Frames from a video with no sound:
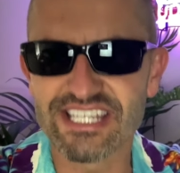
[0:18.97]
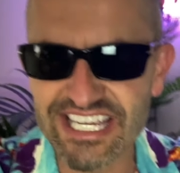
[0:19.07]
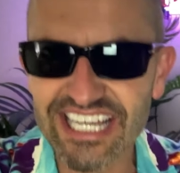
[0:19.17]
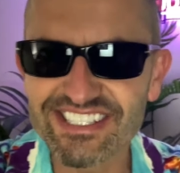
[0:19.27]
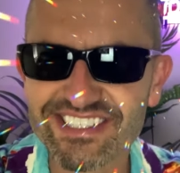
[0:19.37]

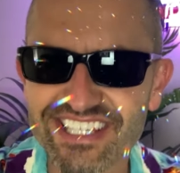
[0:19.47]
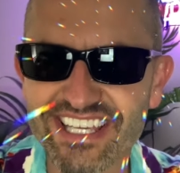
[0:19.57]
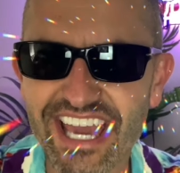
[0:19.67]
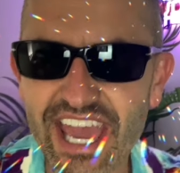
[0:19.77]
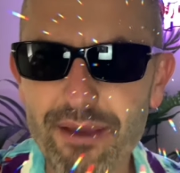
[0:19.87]
Yes, it's a
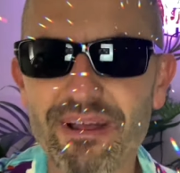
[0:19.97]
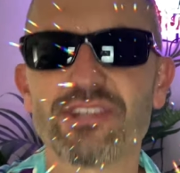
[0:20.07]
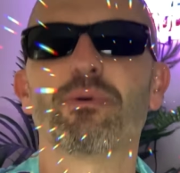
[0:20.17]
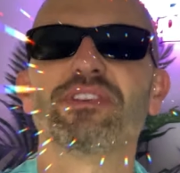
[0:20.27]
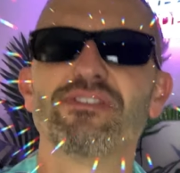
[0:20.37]
game.
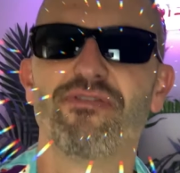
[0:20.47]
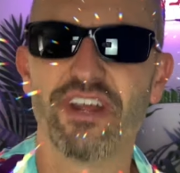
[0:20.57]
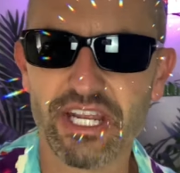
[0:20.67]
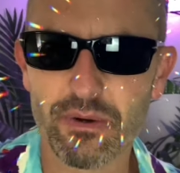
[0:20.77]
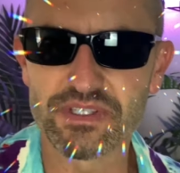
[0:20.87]
That's what this
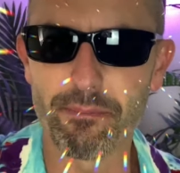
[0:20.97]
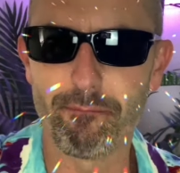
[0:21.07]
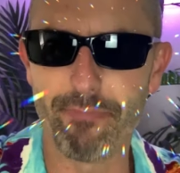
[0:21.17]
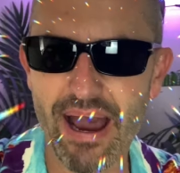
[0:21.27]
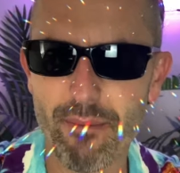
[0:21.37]
video is
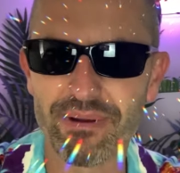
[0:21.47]
about,